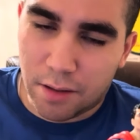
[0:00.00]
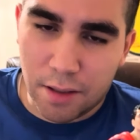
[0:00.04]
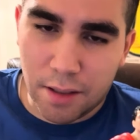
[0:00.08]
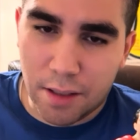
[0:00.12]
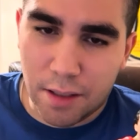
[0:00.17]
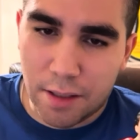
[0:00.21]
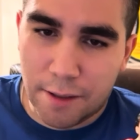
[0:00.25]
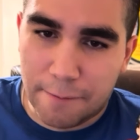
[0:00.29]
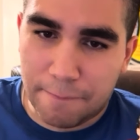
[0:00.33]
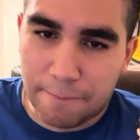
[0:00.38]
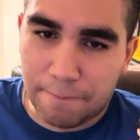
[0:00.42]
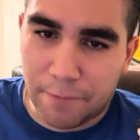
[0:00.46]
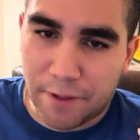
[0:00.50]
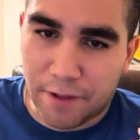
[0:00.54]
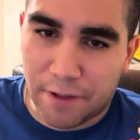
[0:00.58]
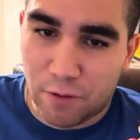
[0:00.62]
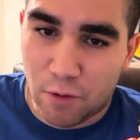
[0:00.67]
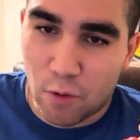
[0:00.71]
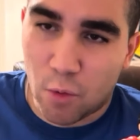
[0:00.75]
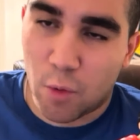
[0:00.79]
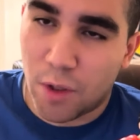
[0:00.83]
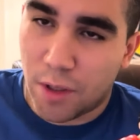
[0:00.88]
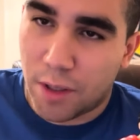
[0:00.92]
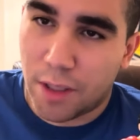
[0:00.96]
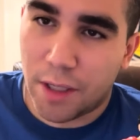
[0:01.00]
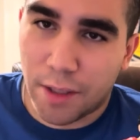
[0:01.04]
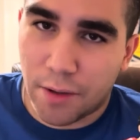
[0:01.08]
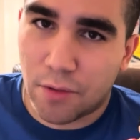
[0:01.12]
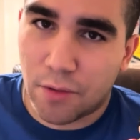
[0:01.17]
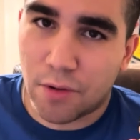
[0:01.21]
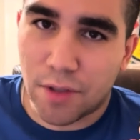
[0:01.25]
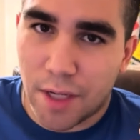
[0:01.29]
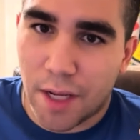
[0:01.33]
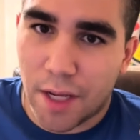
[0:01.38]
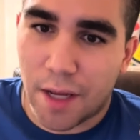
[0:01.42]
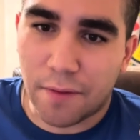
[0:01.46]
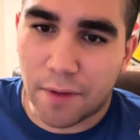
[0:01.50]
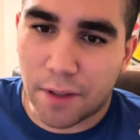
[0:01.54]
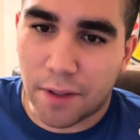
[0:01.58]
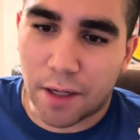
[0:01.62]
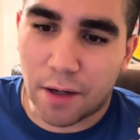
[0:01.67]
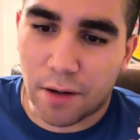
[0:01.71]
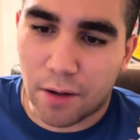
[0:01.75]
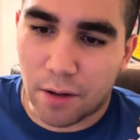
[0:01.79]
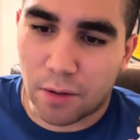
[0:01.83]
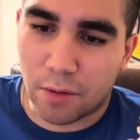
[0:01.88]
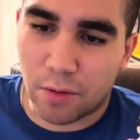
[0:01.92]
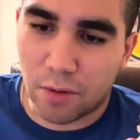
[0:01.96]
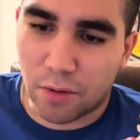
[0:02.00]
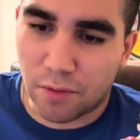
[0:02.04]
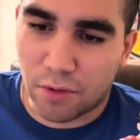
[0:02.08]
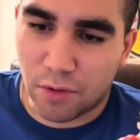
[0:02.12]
he if you really understand the character